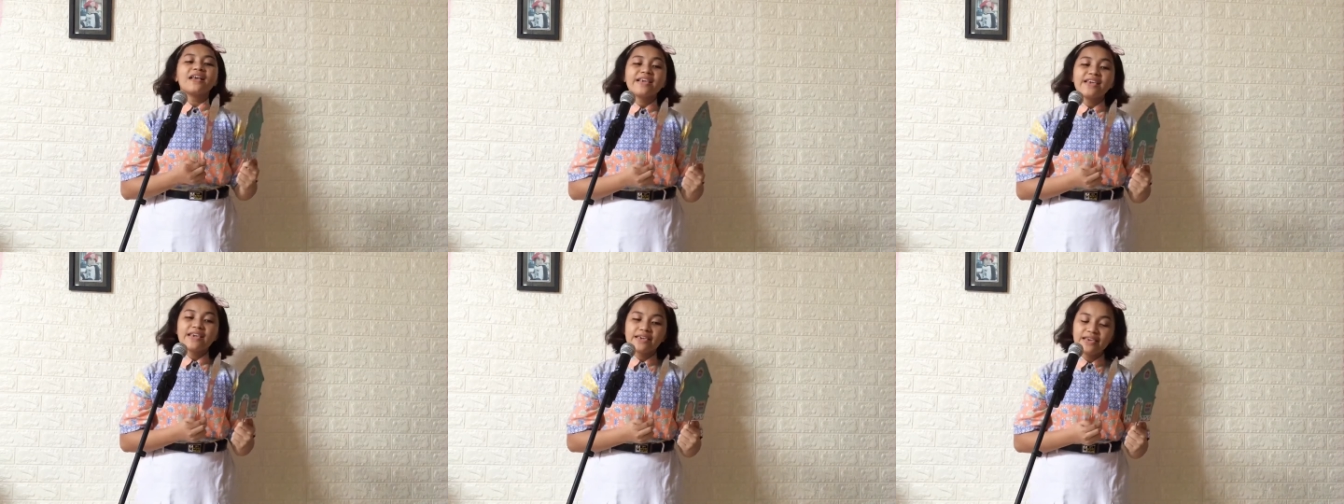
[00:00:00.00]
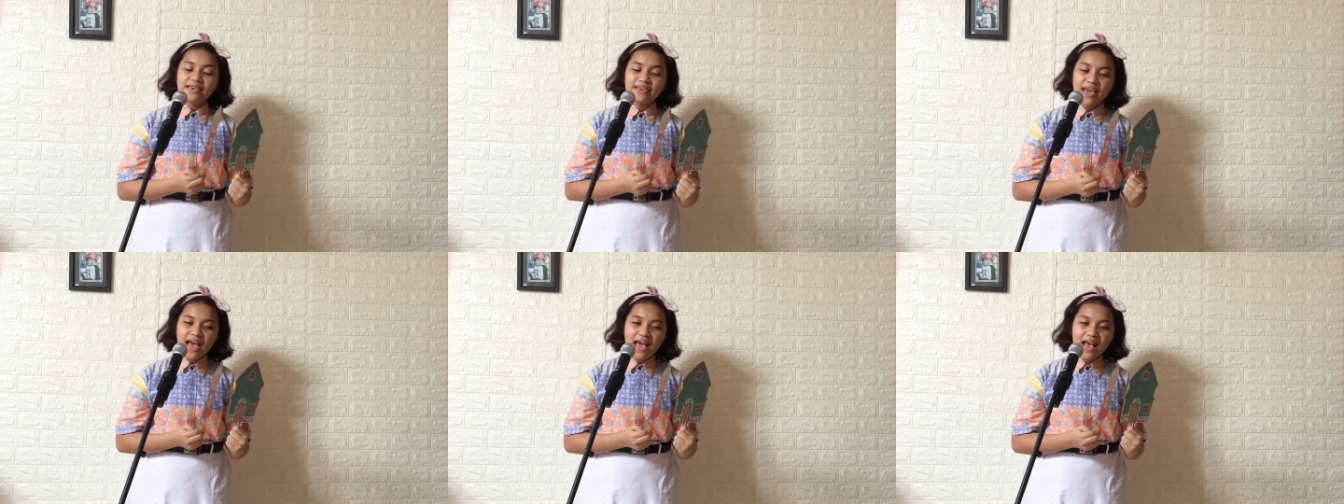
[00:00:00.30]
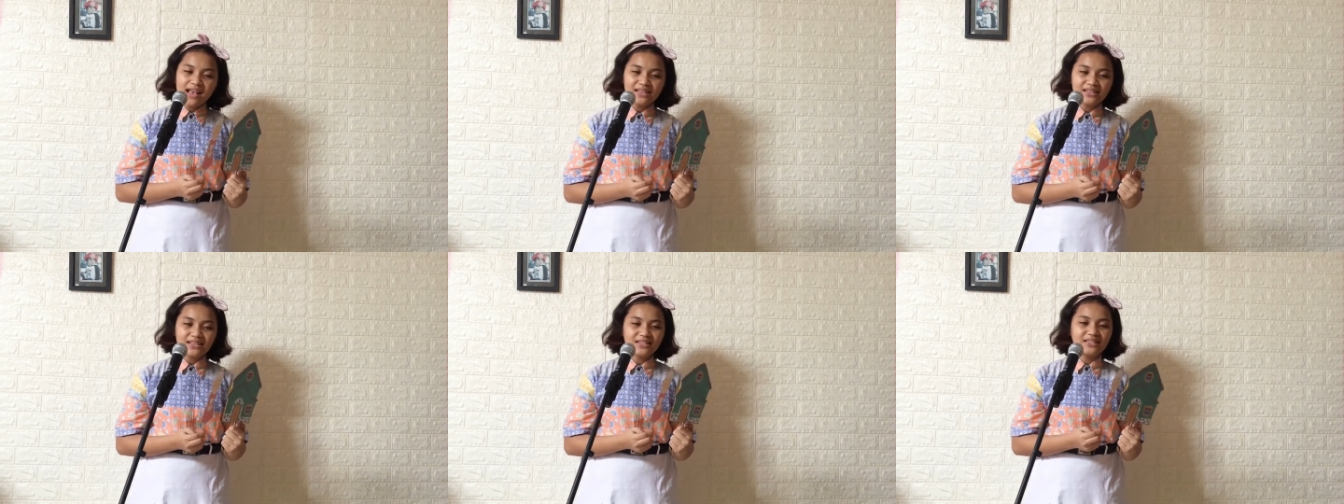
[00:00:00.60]

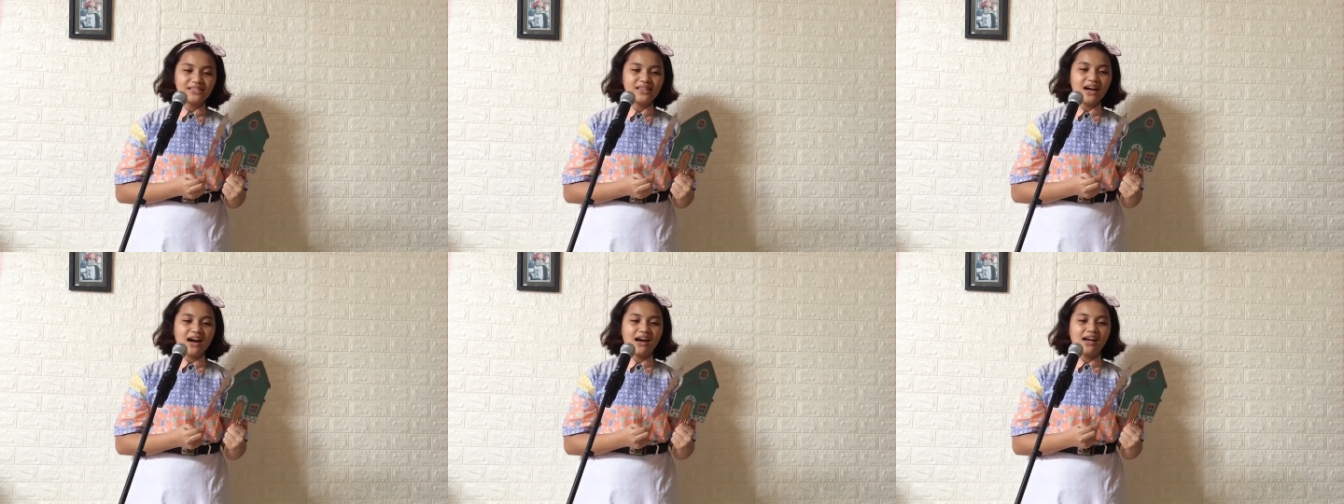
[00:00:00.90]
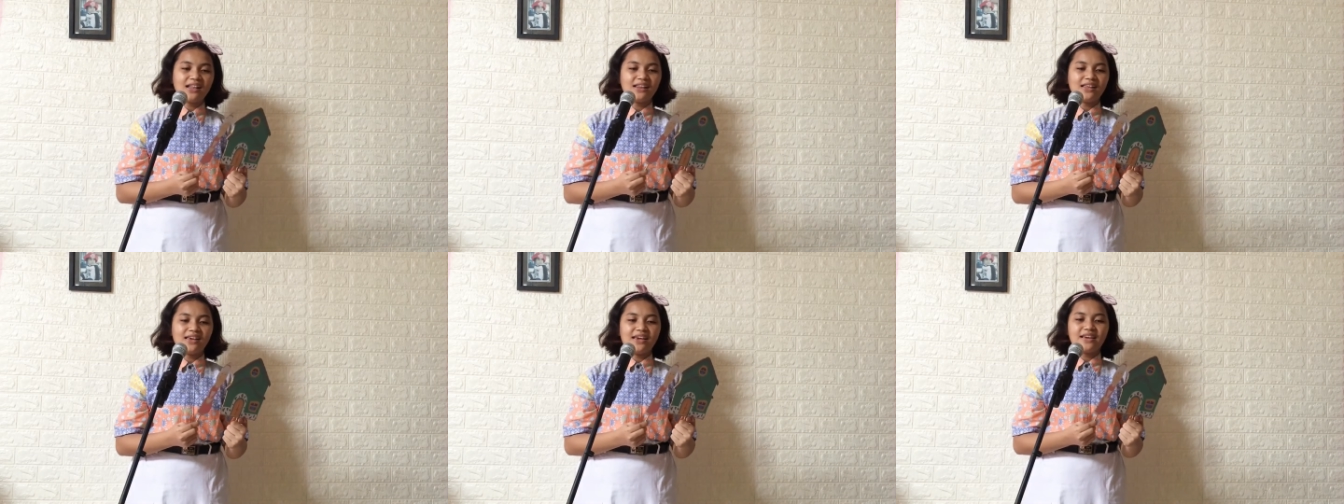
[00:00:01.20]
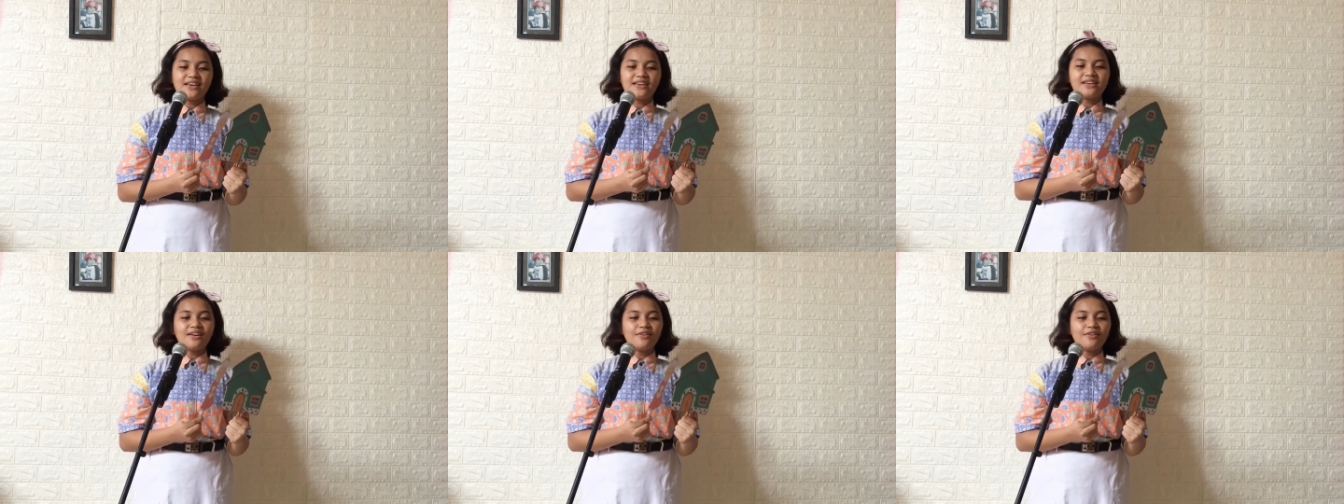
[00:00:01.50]
"Yes, darling,